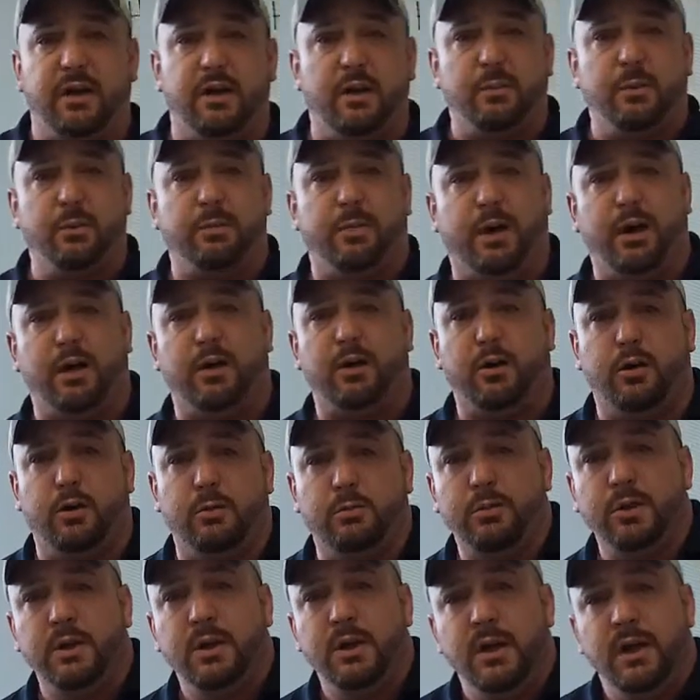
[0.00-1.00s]
help me buy a
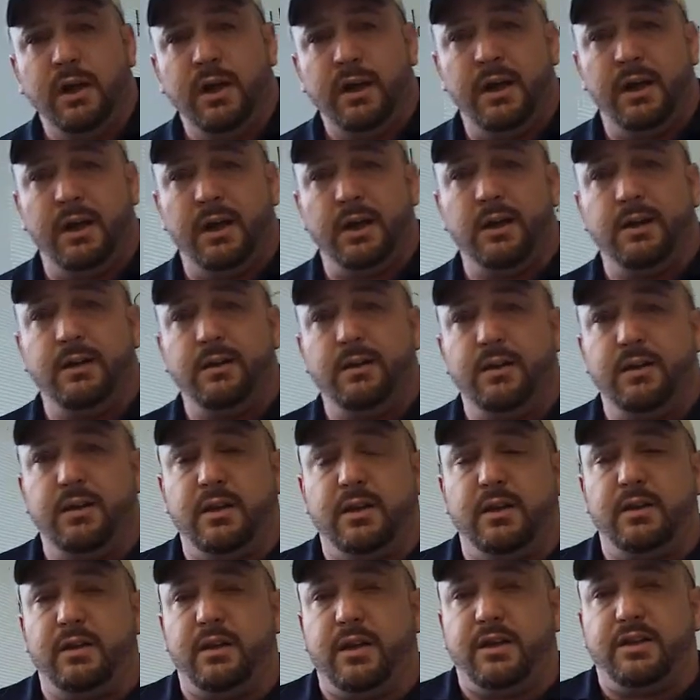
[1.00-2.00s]
home. And
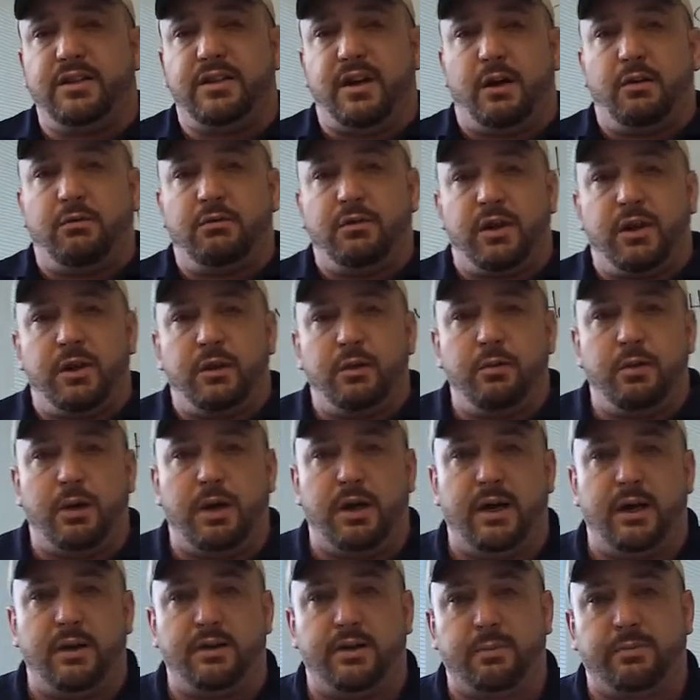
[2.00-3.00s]
they don't
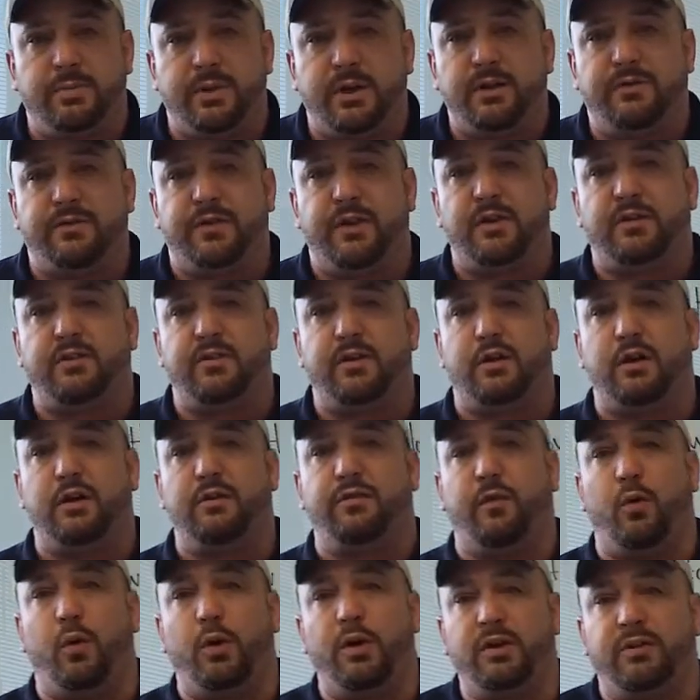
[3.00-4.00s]
know the benefits that are
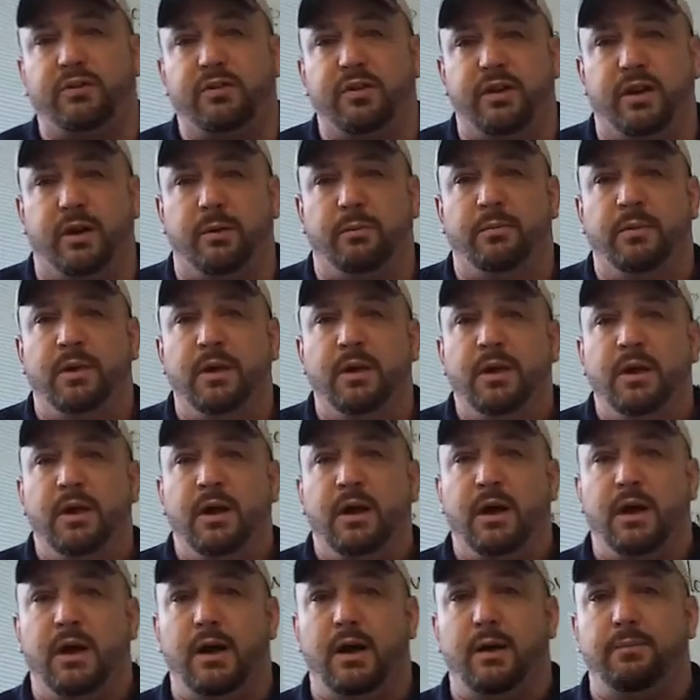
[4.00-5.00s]
afforded to them.
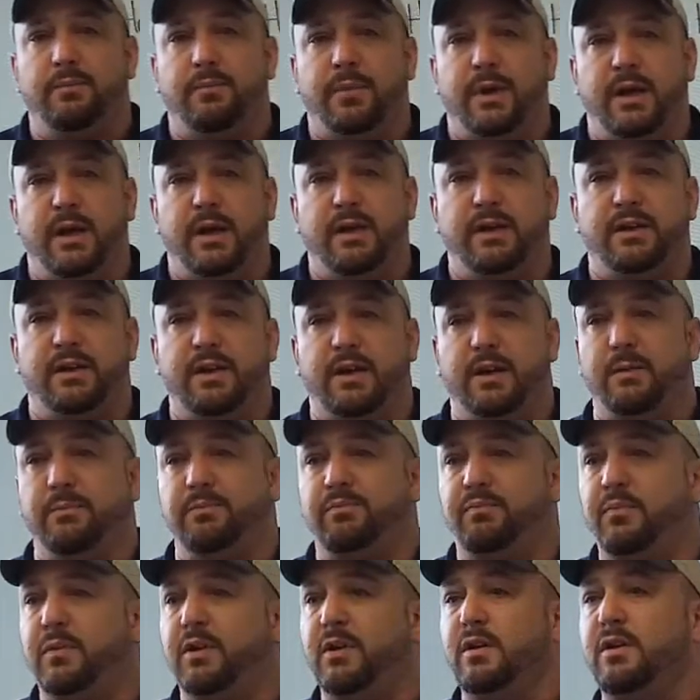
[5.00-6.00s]

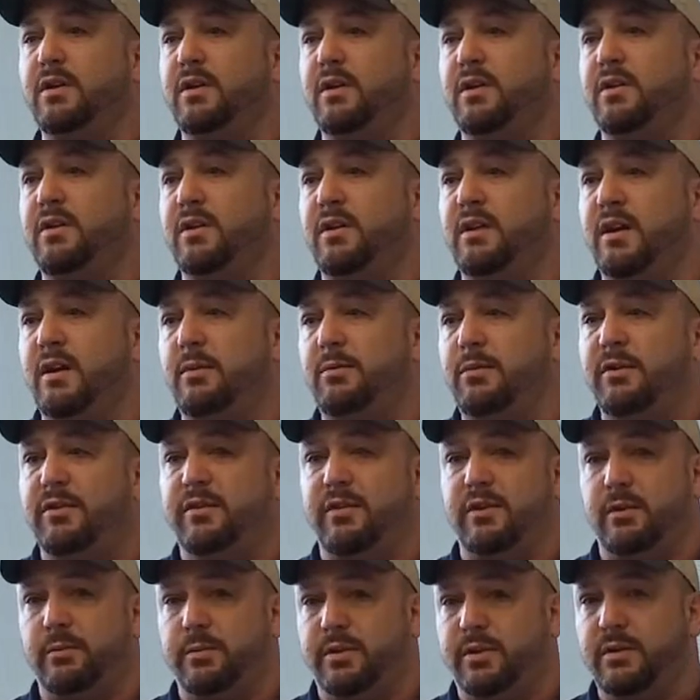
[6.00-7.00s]
The camera's
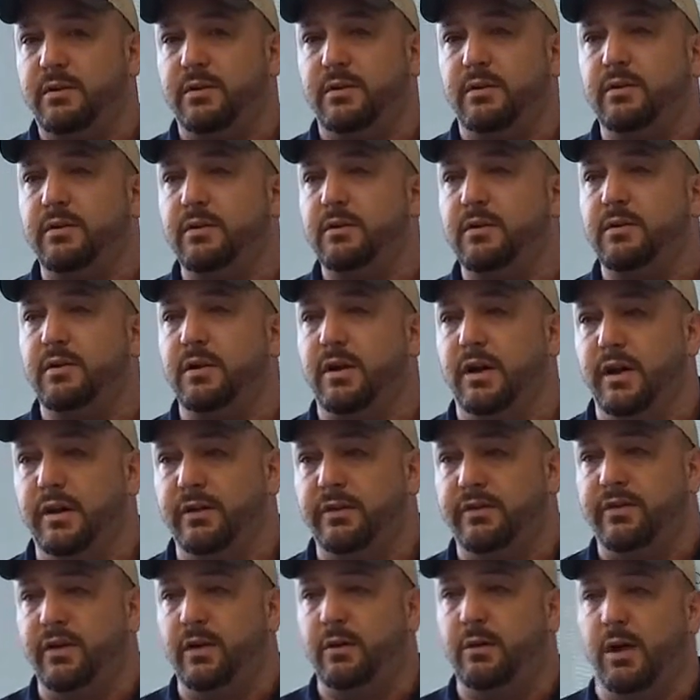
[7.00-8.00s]
up here. And
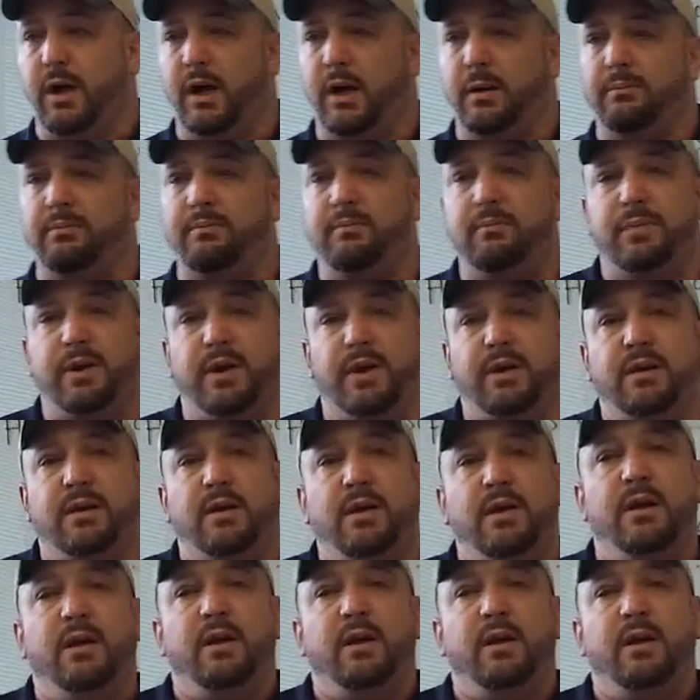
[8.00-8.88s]
so, but